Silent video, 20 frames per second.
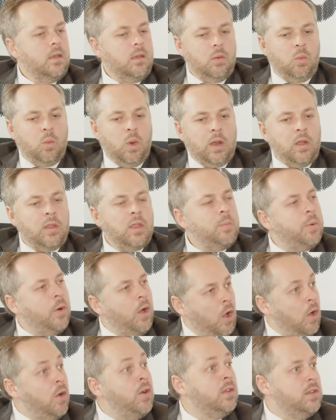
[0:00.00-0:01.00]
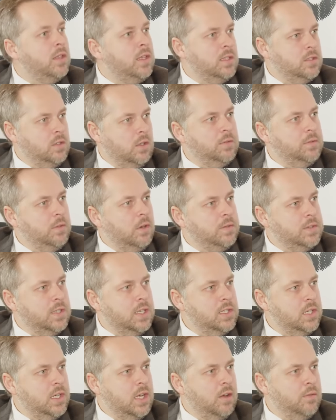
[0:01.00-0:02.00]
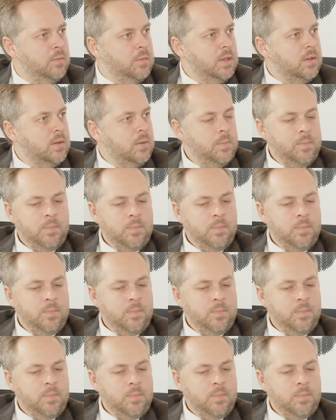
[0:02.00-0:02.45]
What are the priorities of such a government?